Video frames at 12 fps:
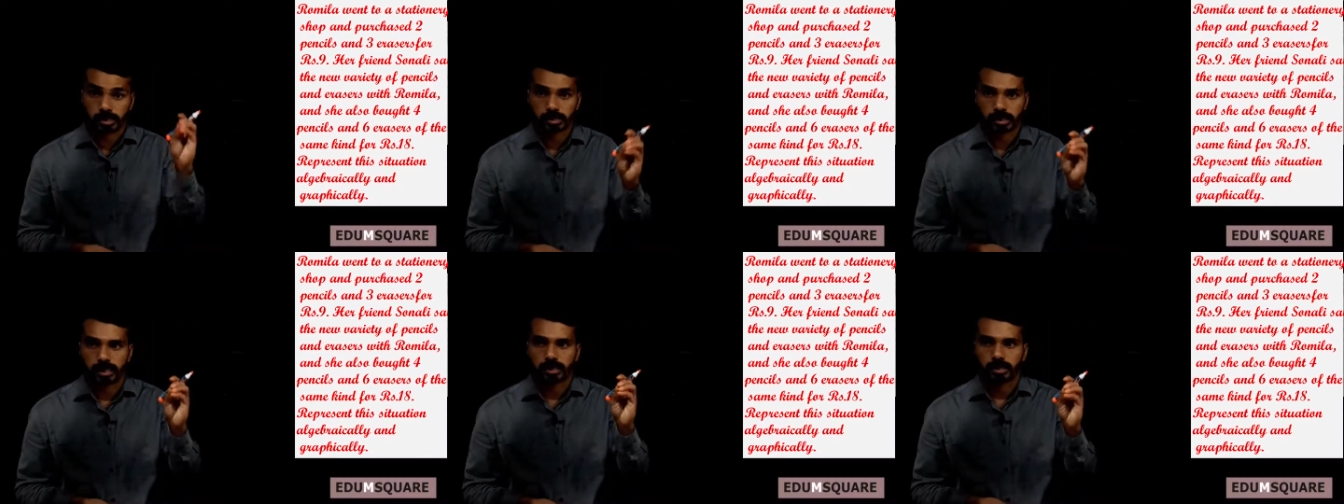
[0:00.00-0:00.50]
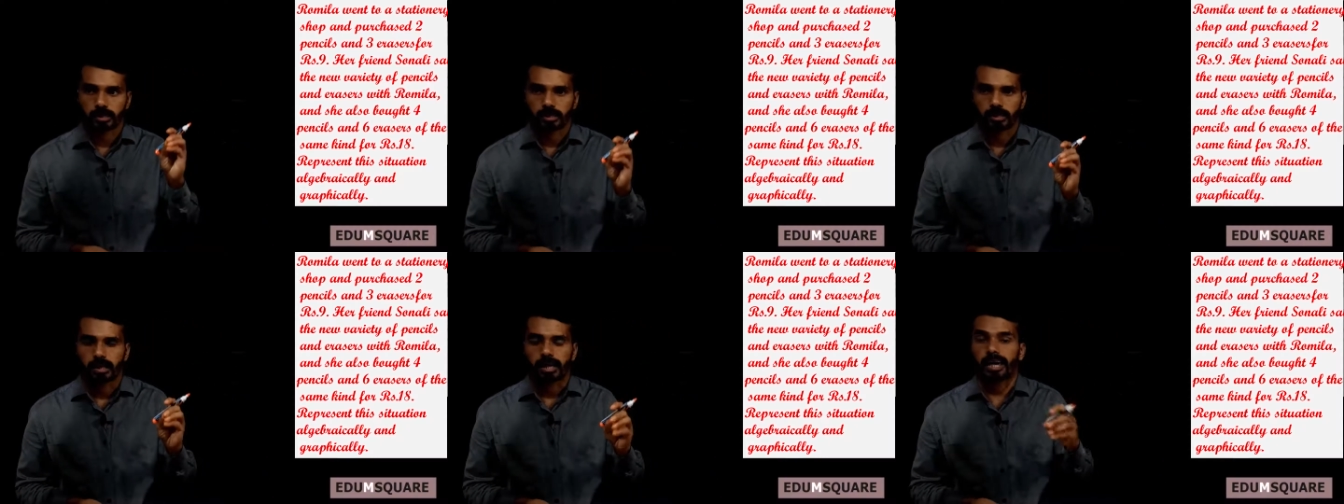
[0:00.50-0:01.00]
us take
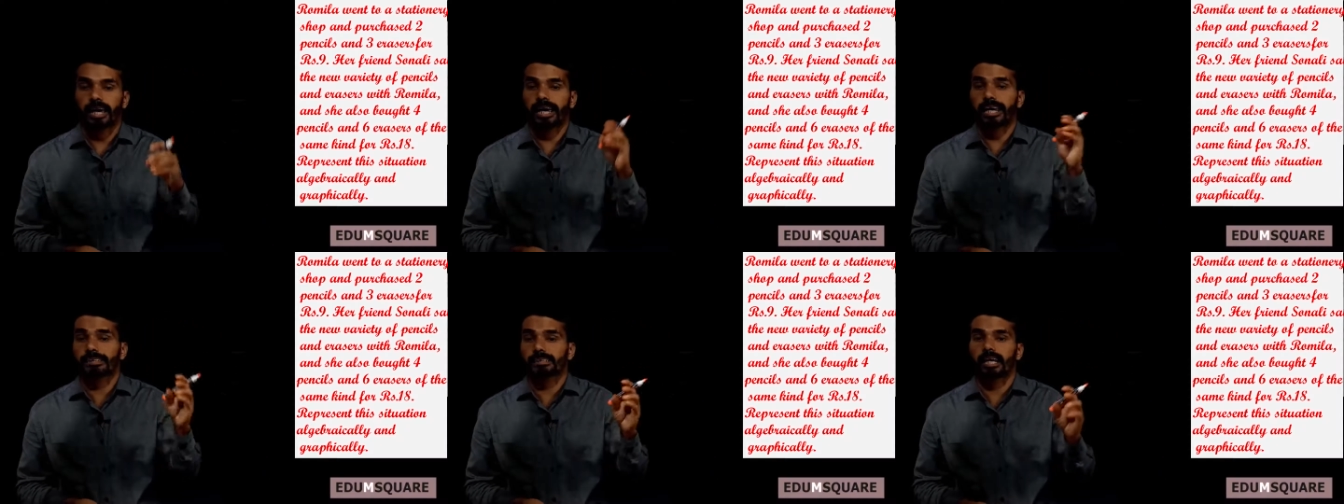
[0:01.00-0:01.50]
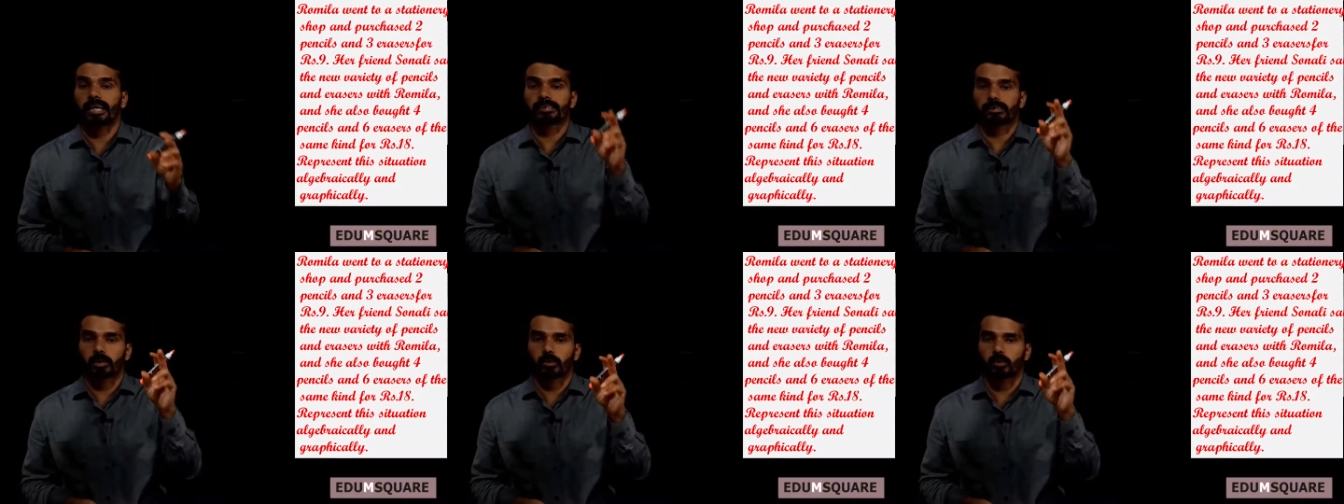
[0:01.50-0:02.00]
x as
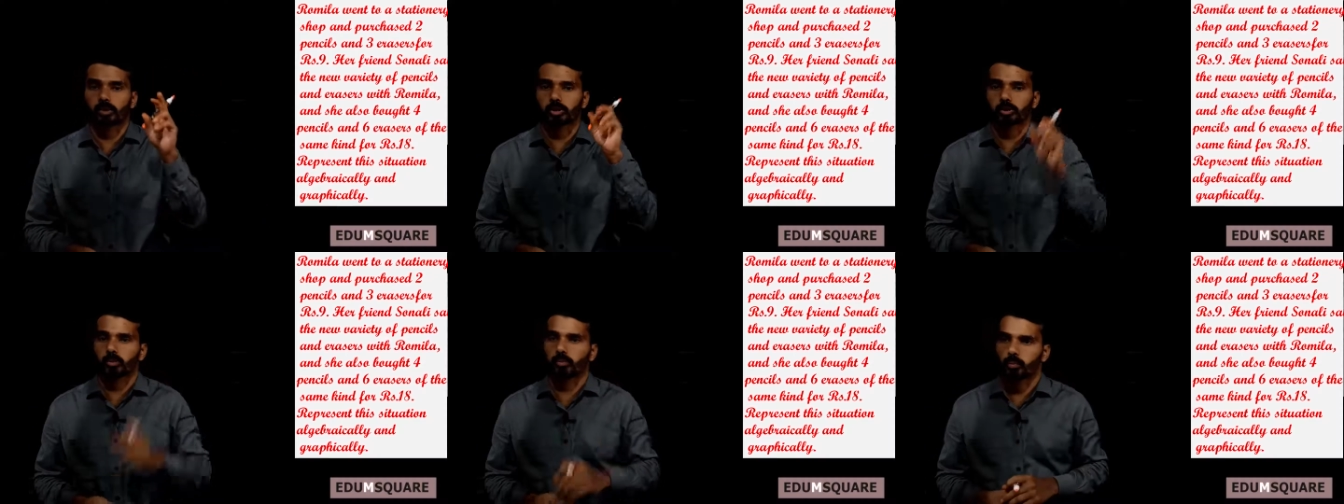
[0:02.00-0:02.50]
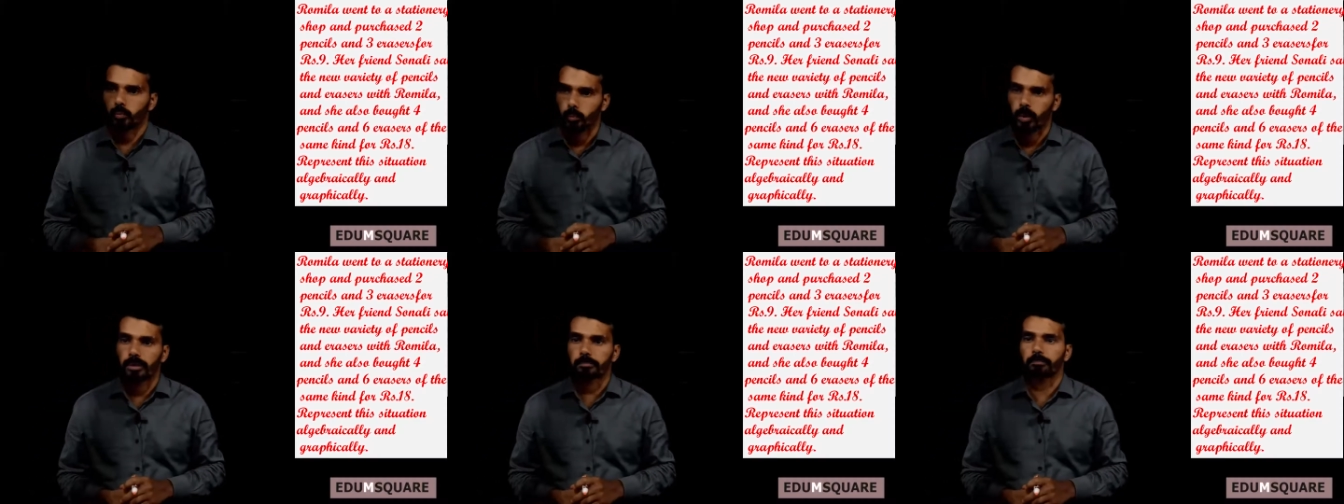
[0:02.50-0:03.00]
the cost of
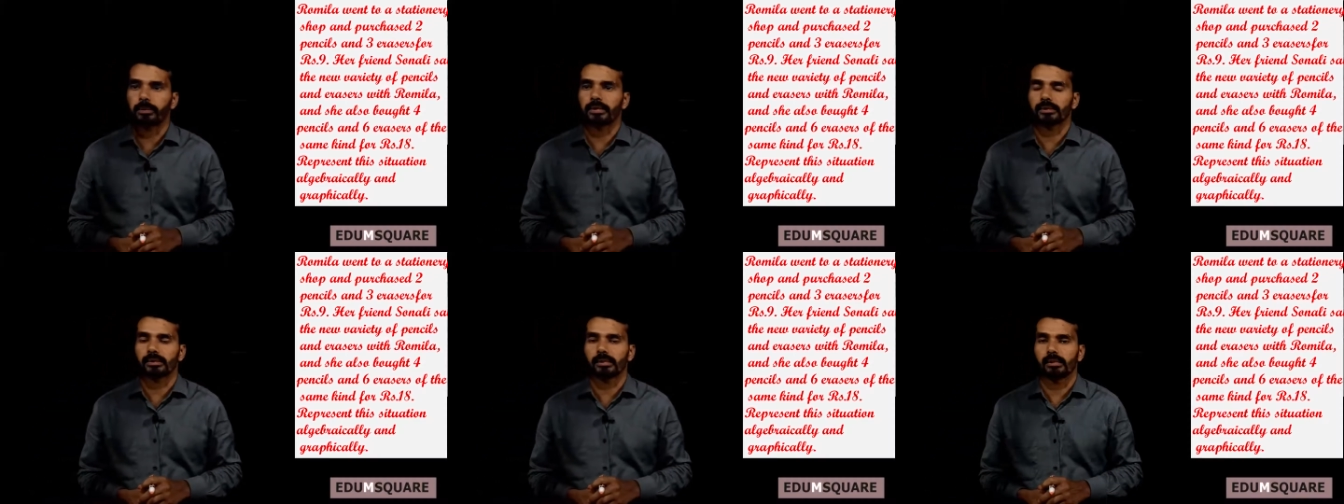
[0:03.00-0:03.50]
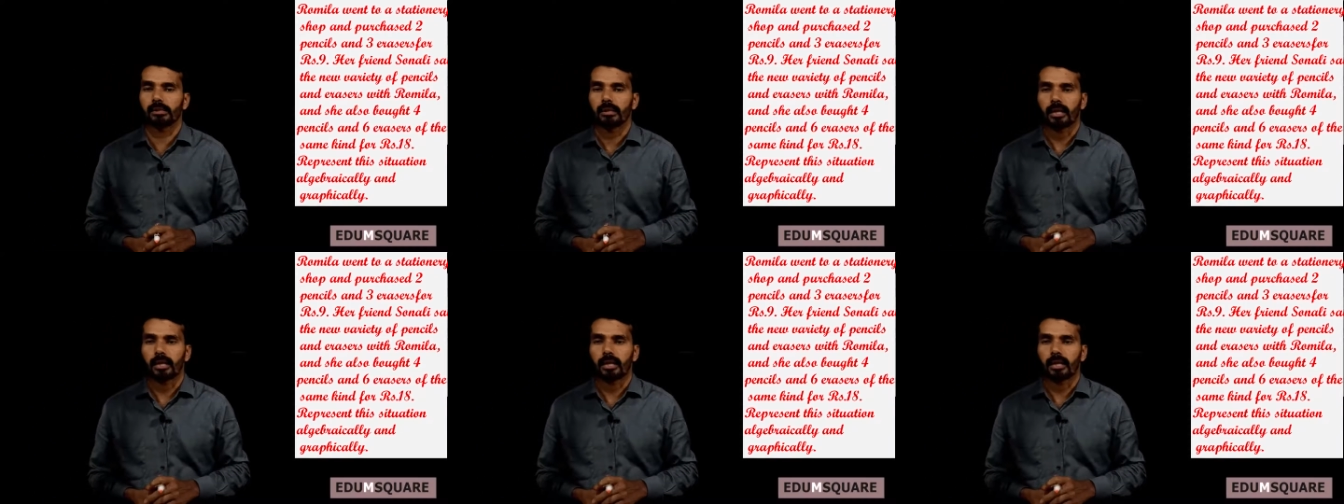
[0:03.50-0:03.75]
1 pencil